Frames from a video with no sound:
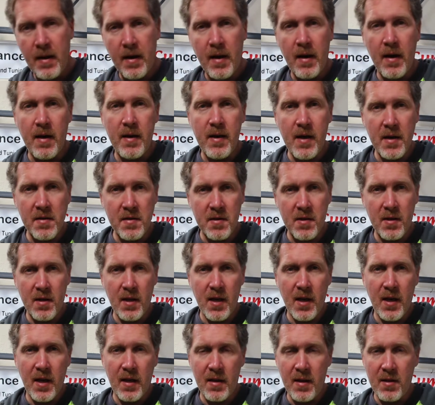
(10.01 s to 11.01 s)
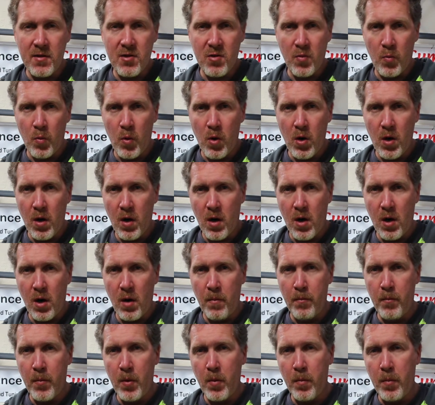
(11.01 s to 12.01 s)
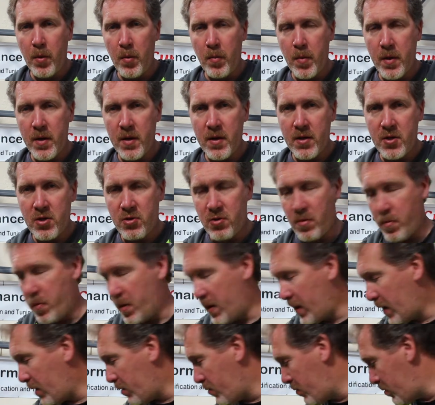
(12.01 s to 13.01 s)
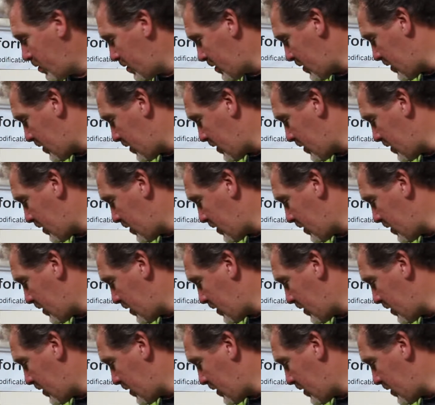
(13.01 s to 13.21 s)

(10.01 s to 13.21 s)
Yesterday I did some work on Bumblebee, stripping out